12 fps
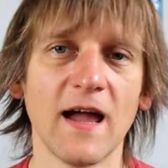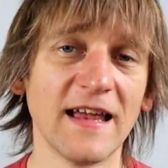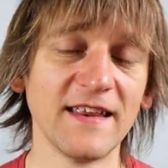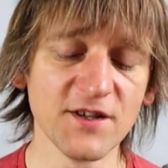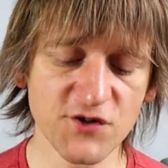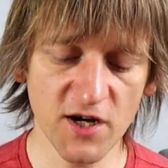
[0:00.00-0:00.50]

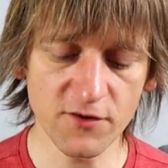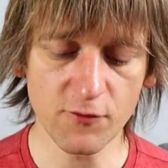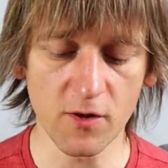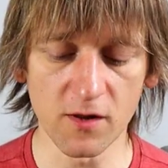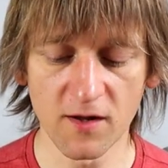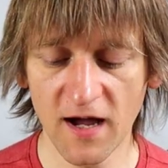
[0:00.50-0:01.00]
And in
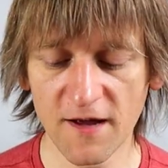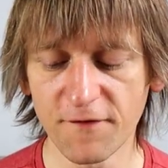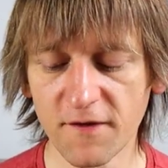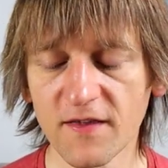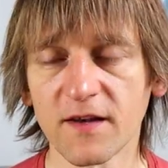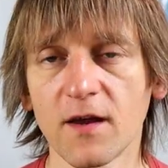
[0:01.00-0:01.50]
general, I
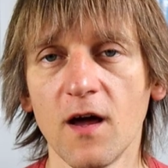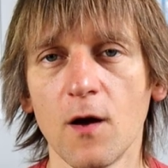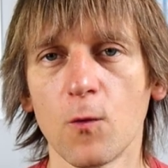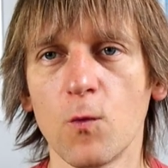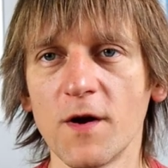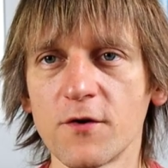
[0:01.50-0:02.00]
think that
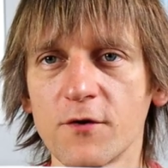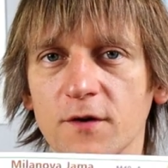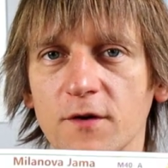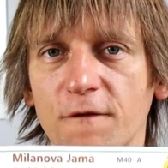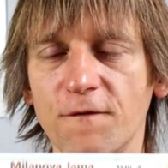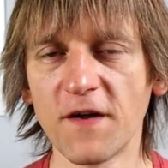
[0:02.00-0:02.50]
when
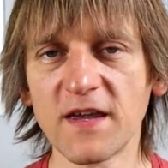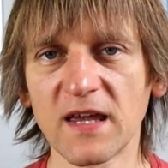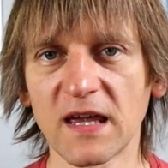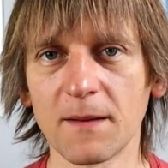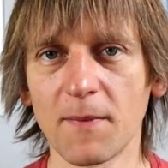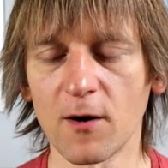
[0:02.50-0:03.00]
you're
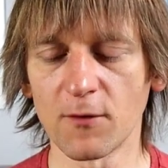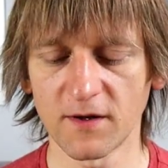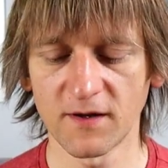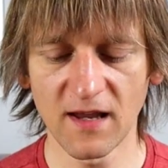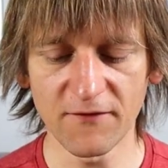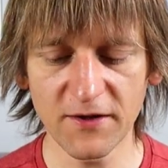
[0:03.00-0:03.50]
thinking about
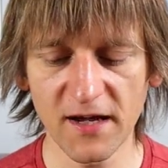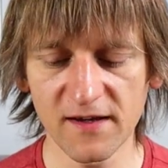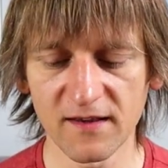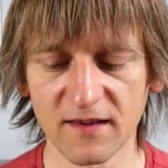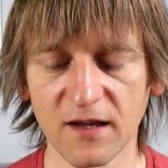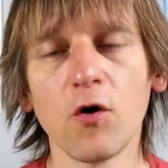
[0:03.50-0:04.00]

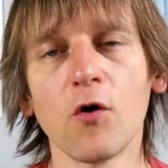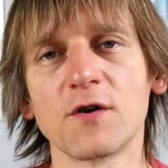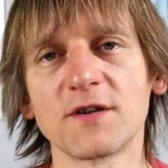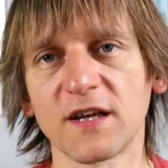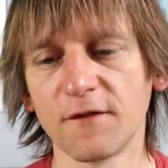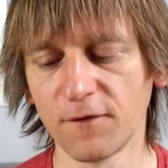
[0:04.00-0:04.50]
navigating the
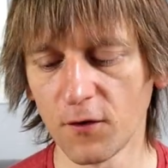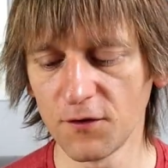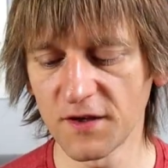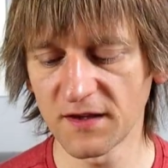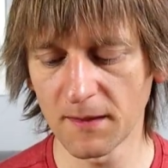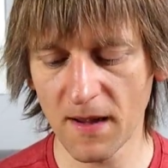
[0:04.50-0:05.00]
course and
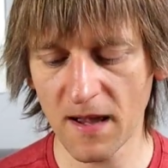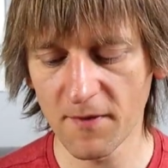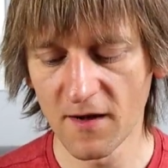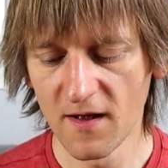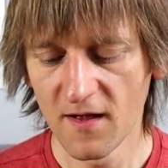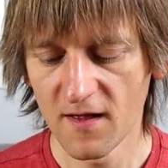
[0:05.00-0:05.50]
folding the map,